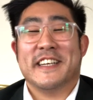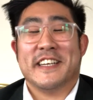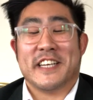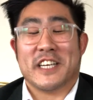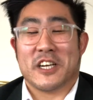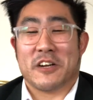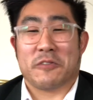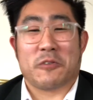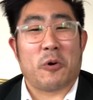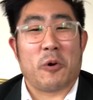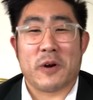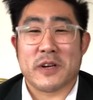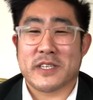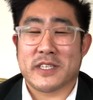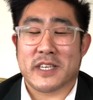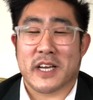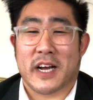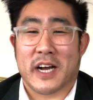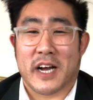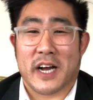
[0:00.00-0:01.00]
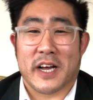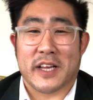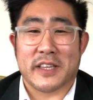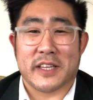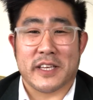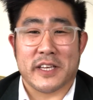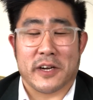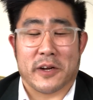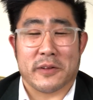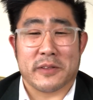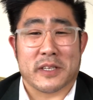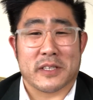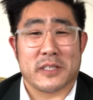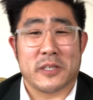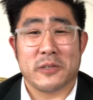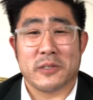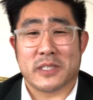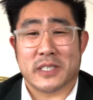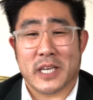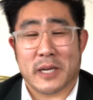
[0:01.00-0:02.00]
And of course,
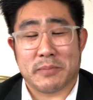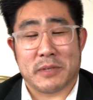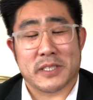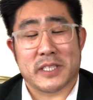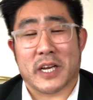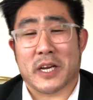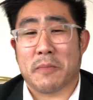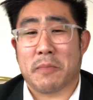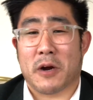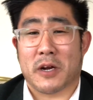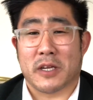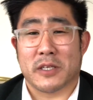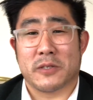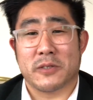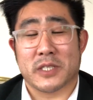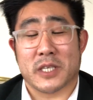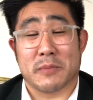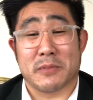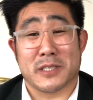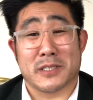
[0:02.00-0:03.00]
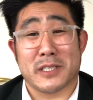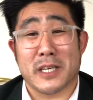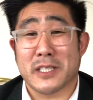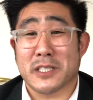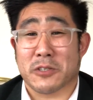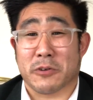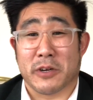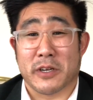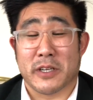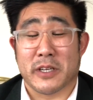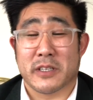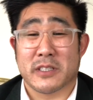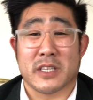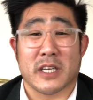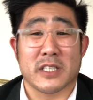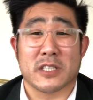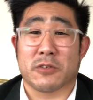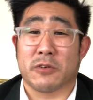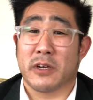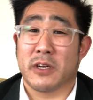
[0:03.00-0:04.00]
the second part of the 2-step is the sunscreen. The
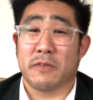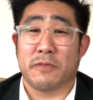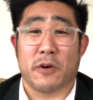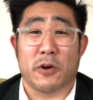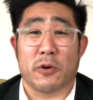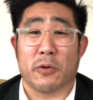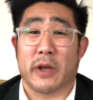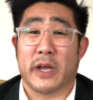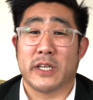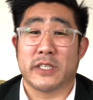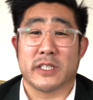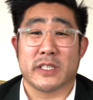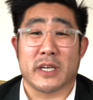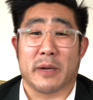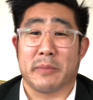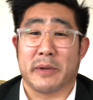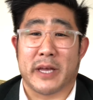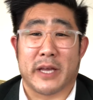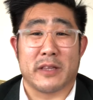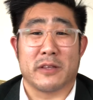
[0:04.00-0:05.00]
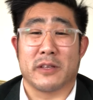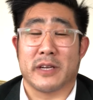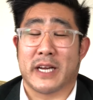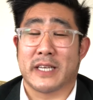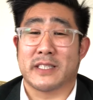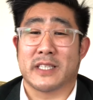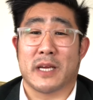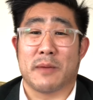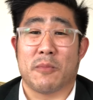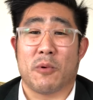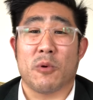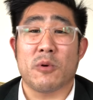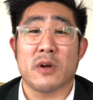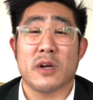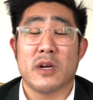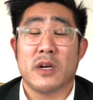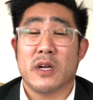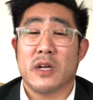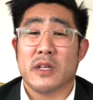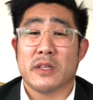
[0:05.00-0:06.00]
sunscreen, photoaging, I mean, need I say more?
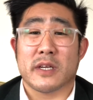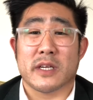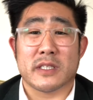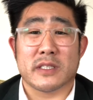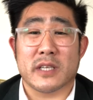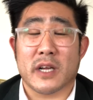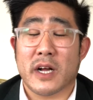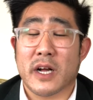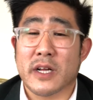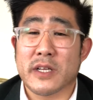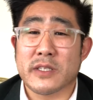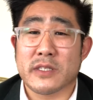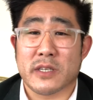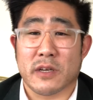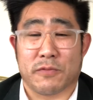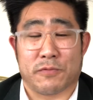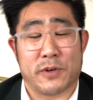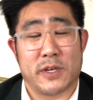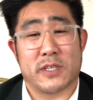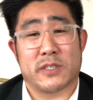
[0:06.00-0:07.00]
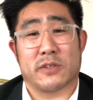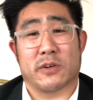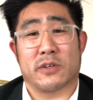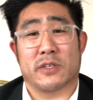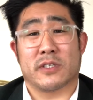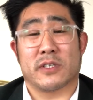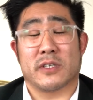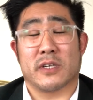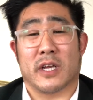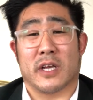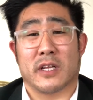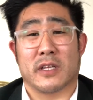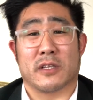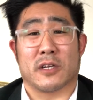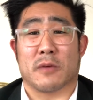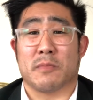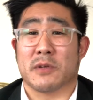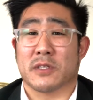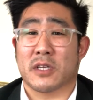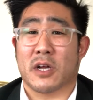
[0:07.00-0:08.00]
There's tons of research, and
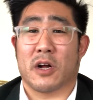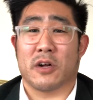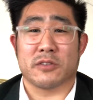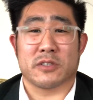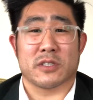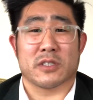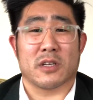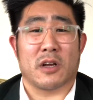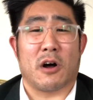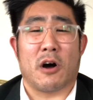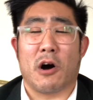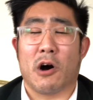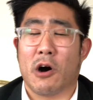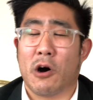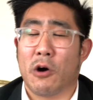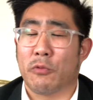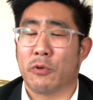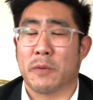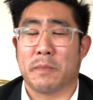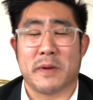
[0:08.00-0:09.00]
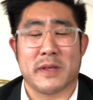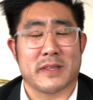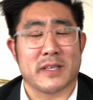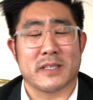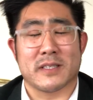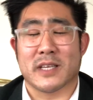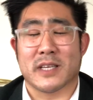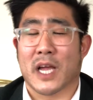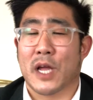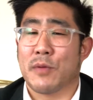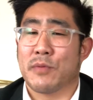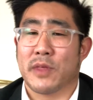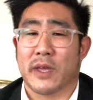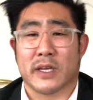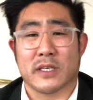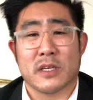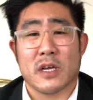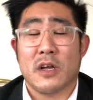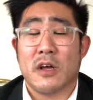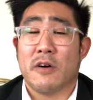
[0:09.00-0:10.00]
dermatologists all repeat the same
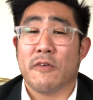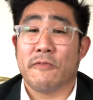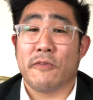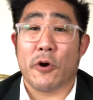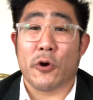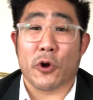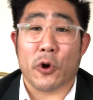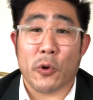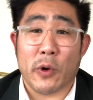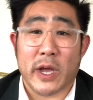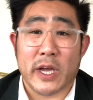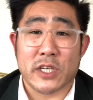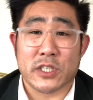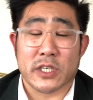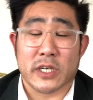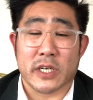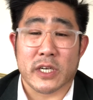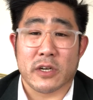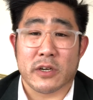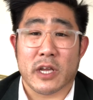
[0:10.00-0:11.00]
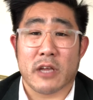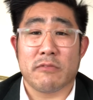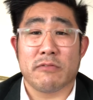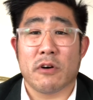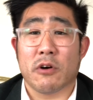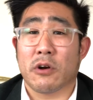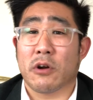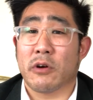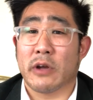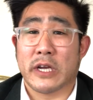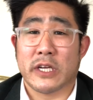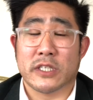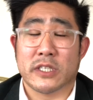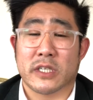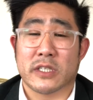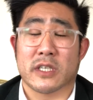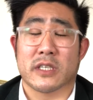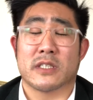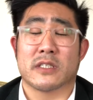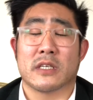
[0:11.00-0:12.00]
thing. Photoaging, okay, photoaging.
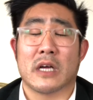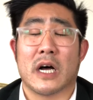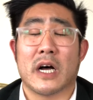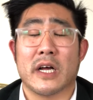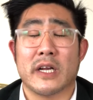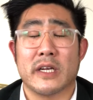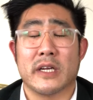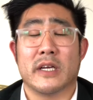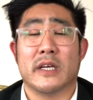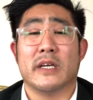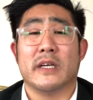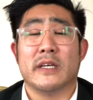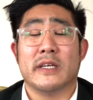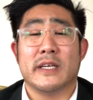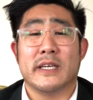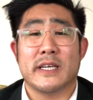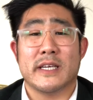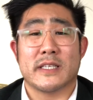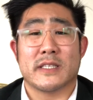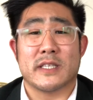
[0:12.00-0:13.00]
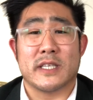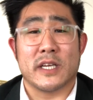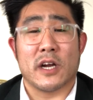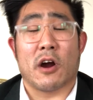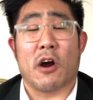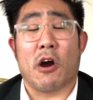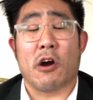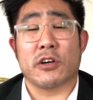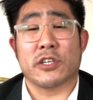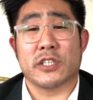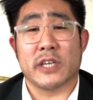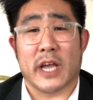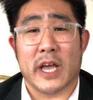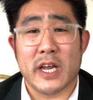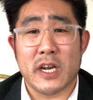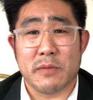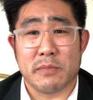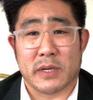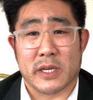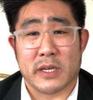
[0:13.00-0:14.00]
The sun is the arch
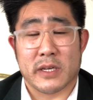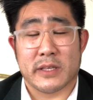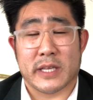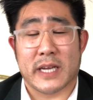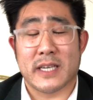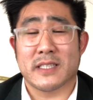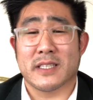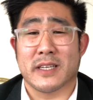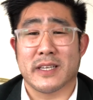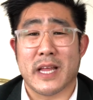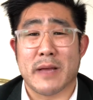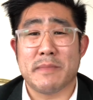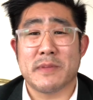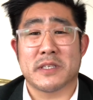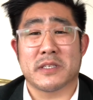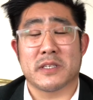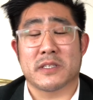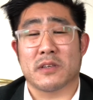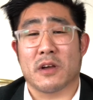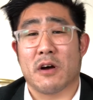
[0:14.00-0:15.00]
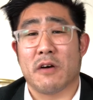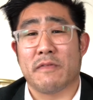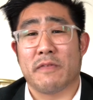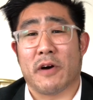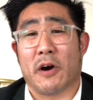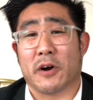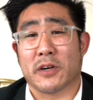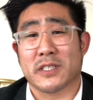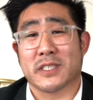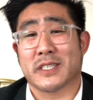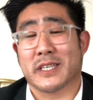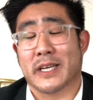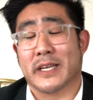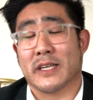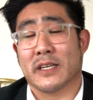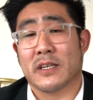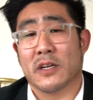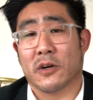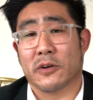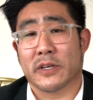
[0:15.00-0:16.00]
enemy. That is the nemesis of our
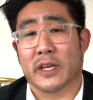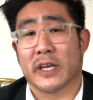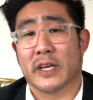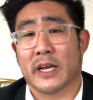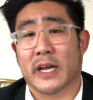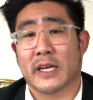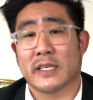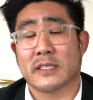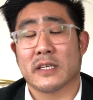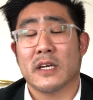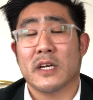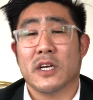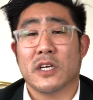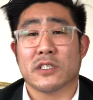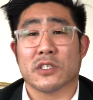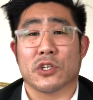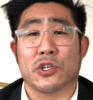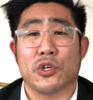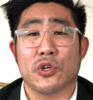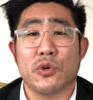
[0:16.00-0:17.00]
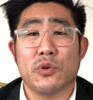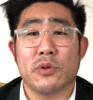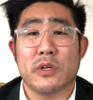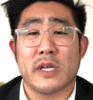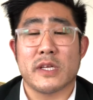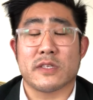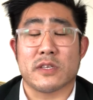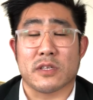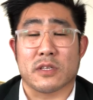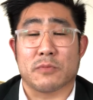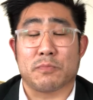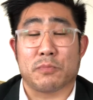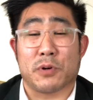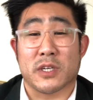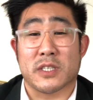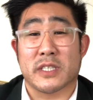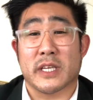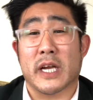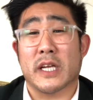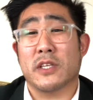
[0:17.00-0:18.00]
skin, okay, guys? So you need to
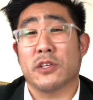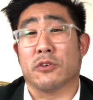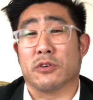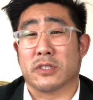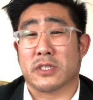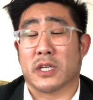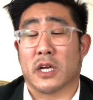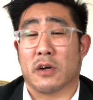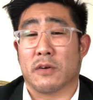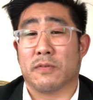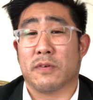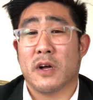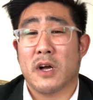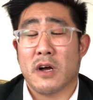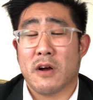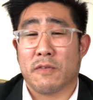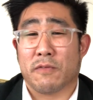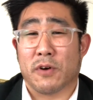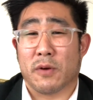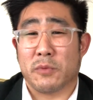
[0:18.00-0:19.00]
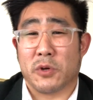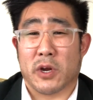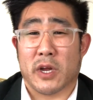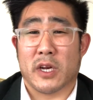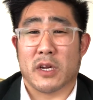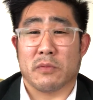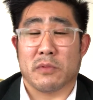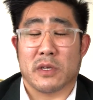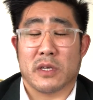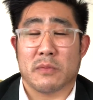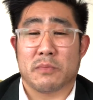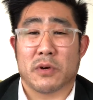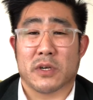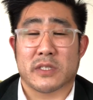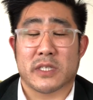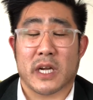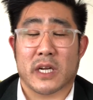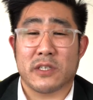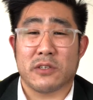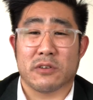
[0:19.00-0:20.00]
protect yourself from your enemy.
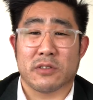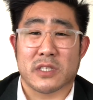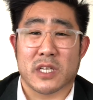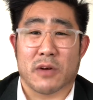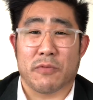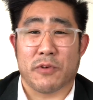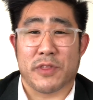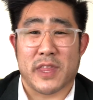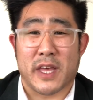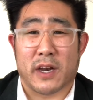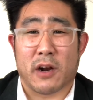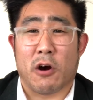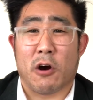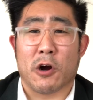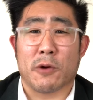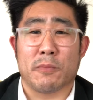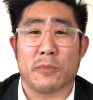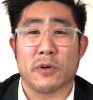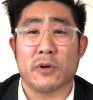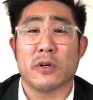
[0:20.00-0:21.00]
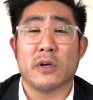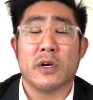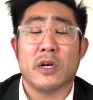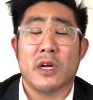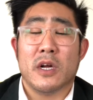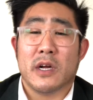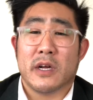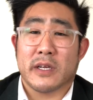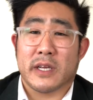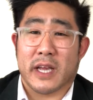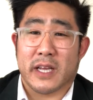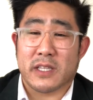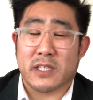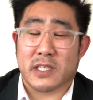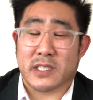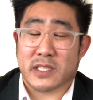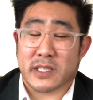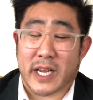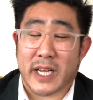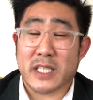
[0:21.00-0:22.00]
Protect yourself with that armor. Get
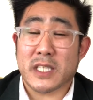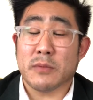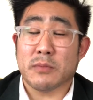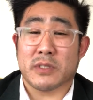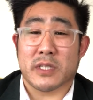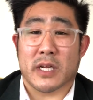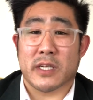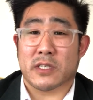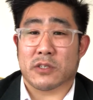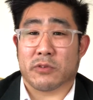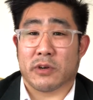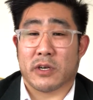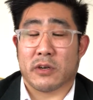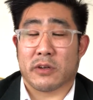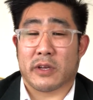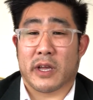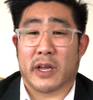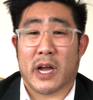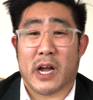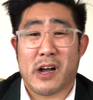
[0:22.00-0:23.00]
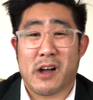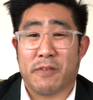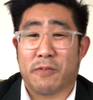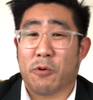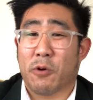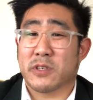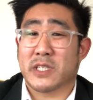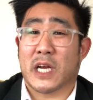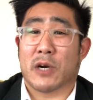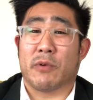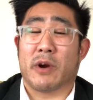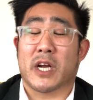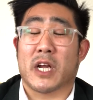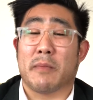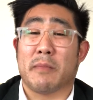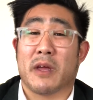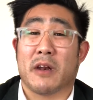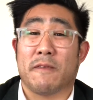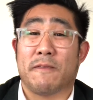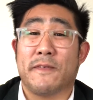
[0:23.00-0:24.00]
some sunscreen, okay? Of course, I
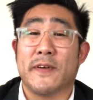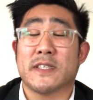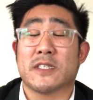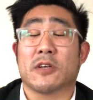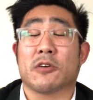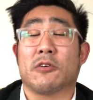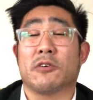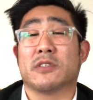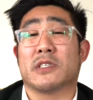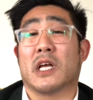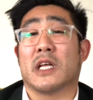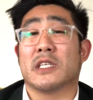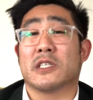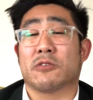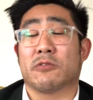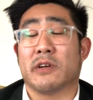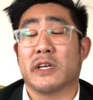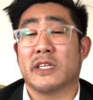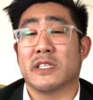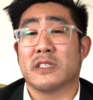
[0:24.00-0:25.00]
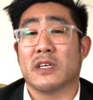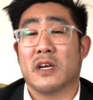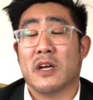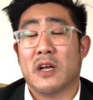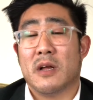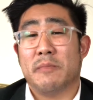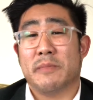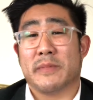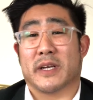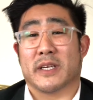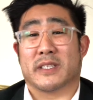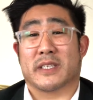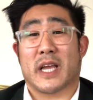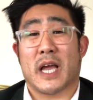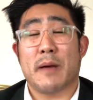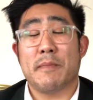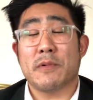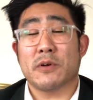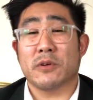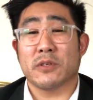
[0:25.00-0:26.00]
recommend physical sunscreens because
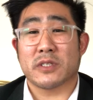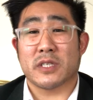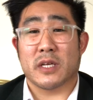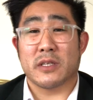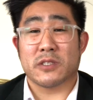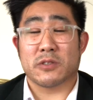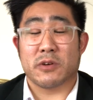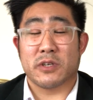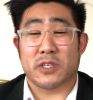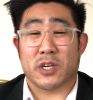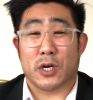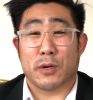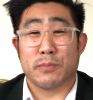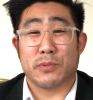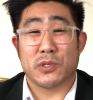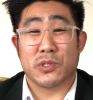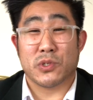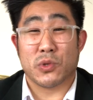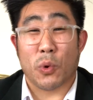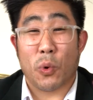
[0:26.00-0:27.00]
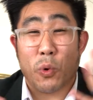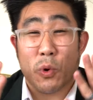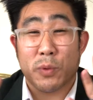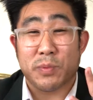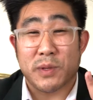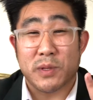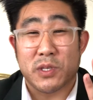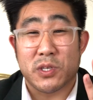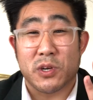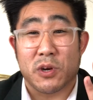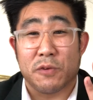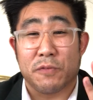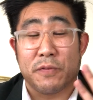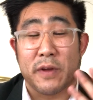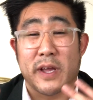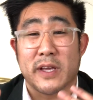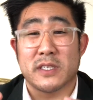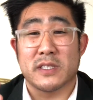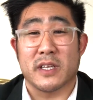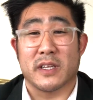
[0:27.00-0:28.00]
chemical sunscreens are absorbed into your
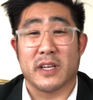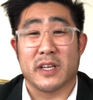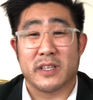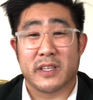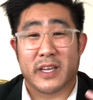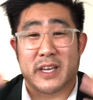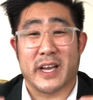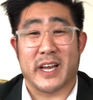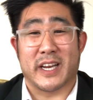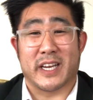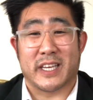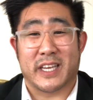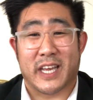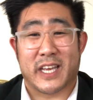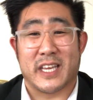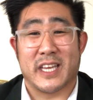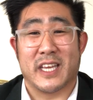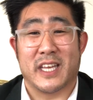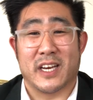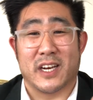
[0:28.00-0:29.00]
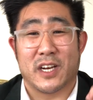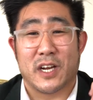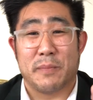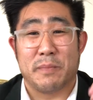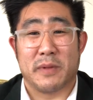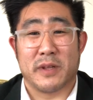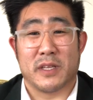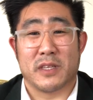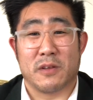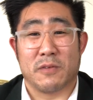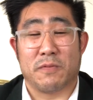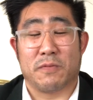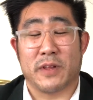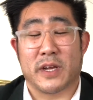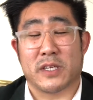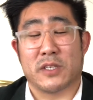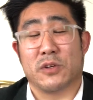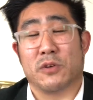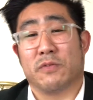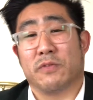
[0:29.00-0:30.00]
face and then they kind of get heated up and
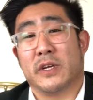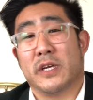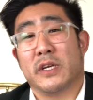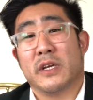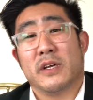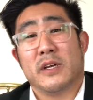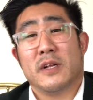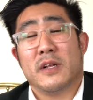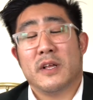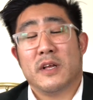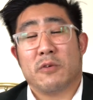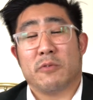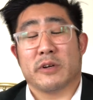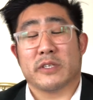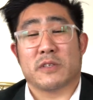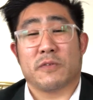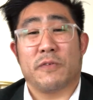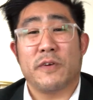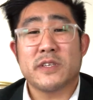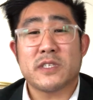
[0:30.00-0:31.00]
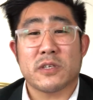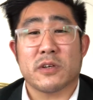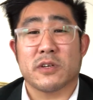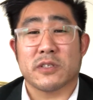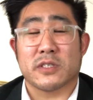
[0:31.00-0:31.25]
deflect UV. Whereas physical